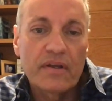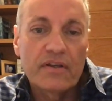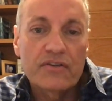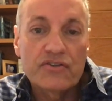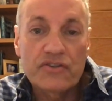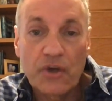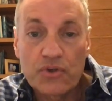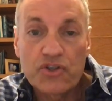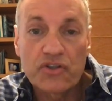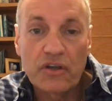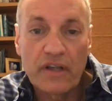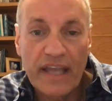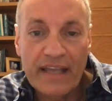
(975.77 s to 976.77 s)

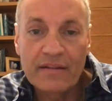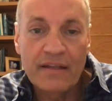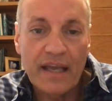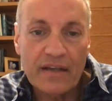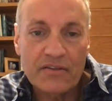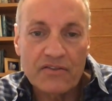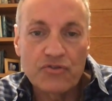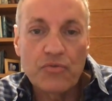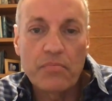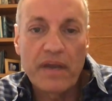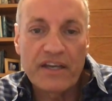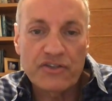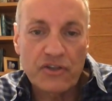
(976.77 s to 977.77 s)
social index to
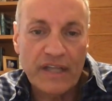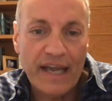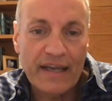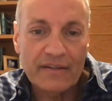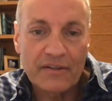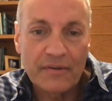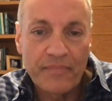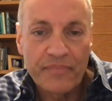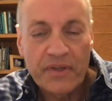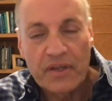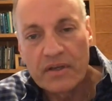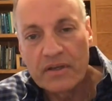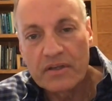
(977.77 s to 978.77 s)
measure that.
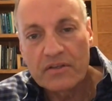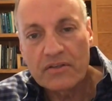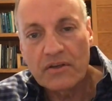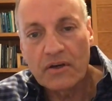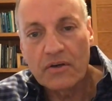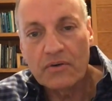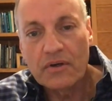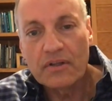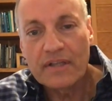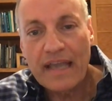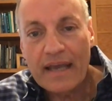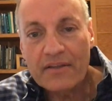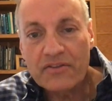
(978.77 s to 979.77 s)
So
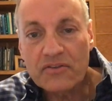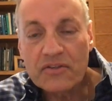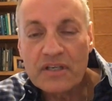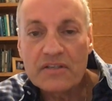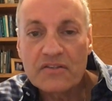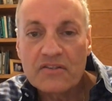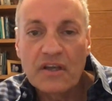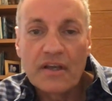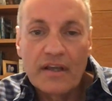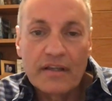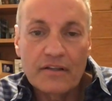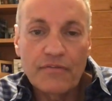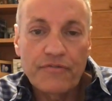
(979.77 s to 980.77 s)
the answer is,
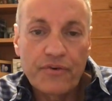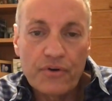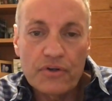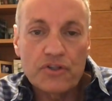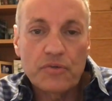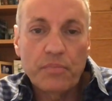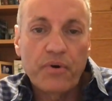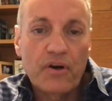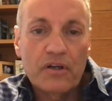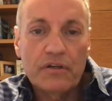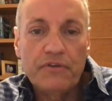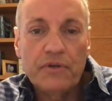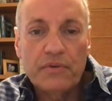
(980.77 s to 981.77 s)
the first part,
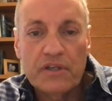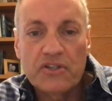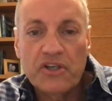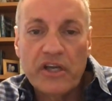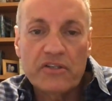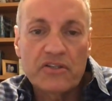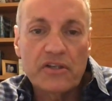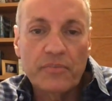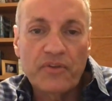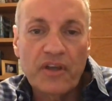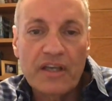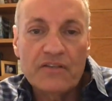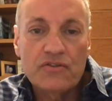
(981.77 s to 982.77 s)
if you want to change
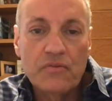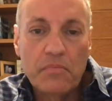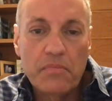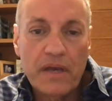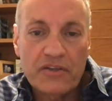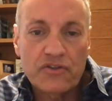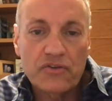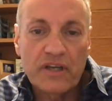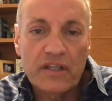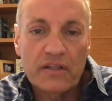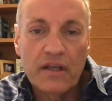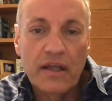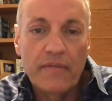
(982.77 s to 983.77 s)
something, is to measure
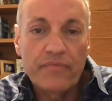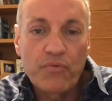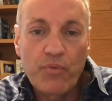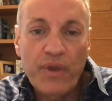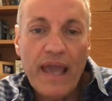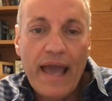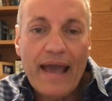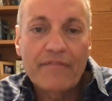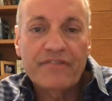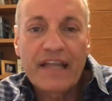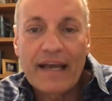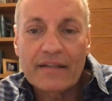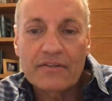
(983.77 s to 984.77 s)
it. We have
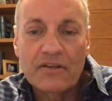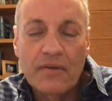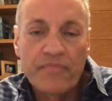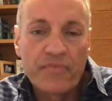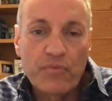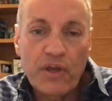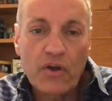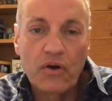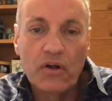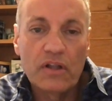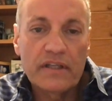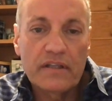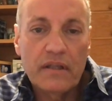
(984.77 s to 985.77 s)
that. We
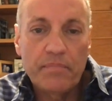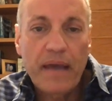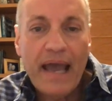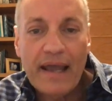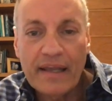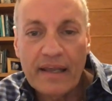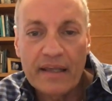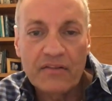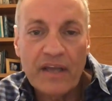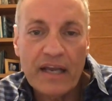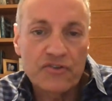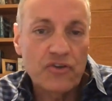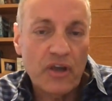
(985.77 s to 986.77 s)
call it the panic
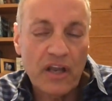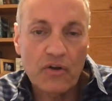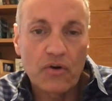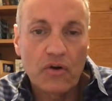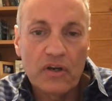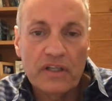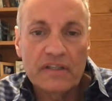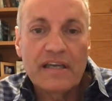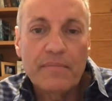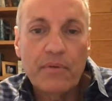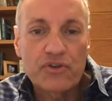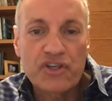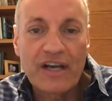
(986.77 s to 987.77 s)
index. You can call it the
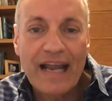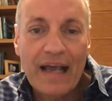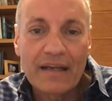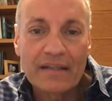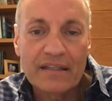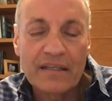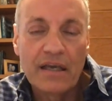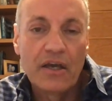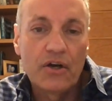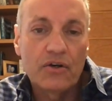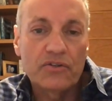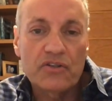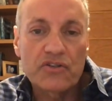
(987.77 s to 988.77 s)
emotionality
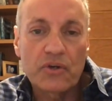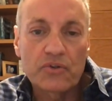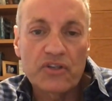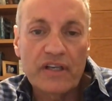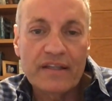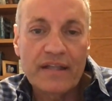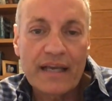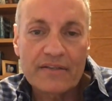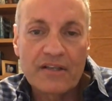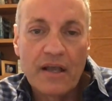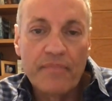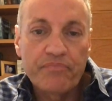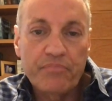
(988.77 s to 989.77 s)
or the social index,
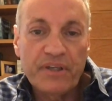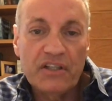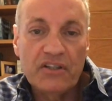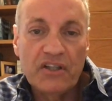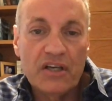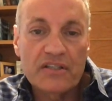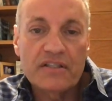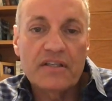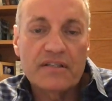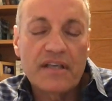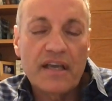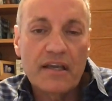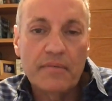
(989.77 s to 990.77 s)
but it does the
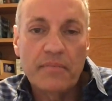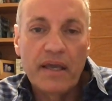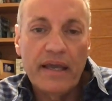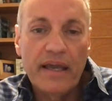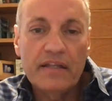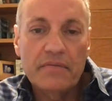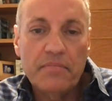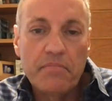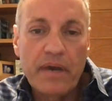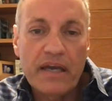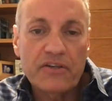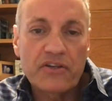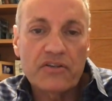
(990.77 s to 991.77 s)
same. It
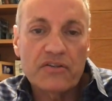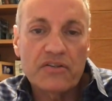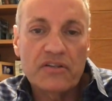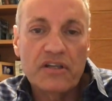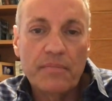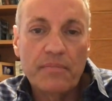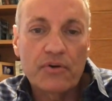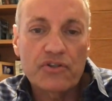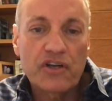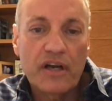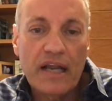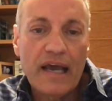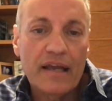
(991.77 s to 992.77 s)
measures the
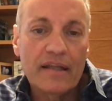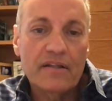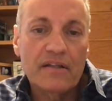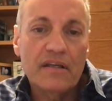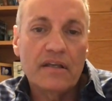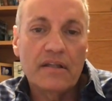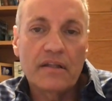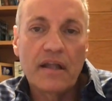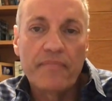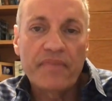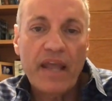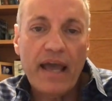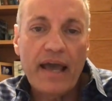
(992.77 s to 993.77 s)
emotionality
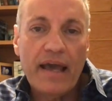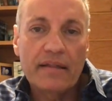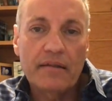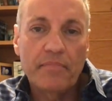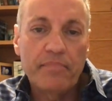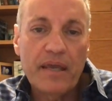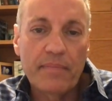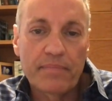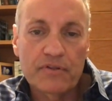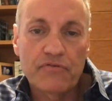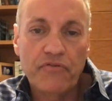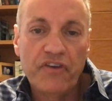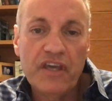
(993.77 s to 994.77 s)
and people's
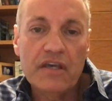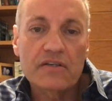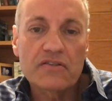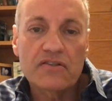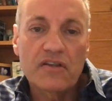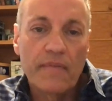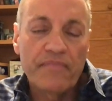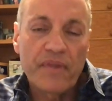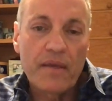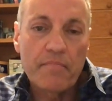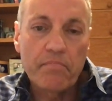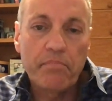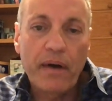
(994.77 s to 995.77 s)
fears
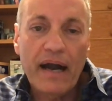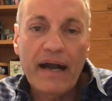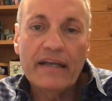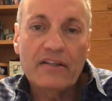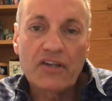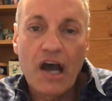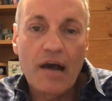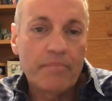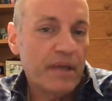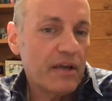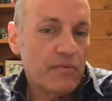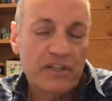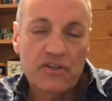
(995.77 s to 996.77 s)
by
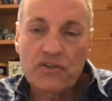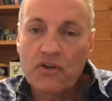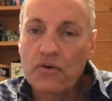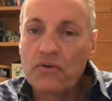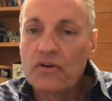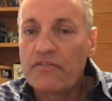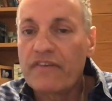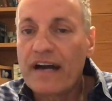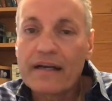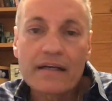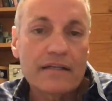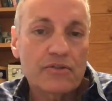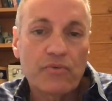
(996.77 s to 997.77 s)
topic, whether it's
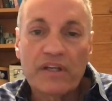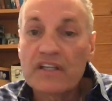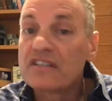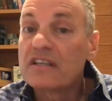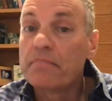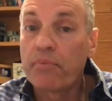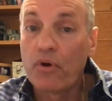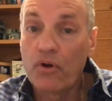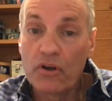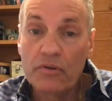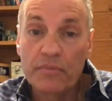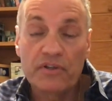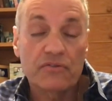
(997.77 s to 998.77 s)
coronavirus, whether it's
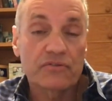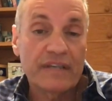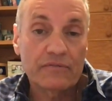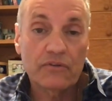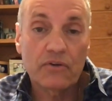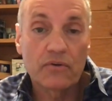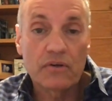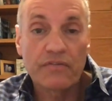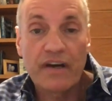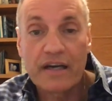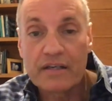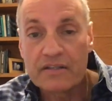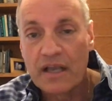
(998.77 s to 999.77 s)
employment around
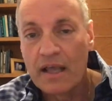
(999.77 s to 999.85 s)
coronavirus.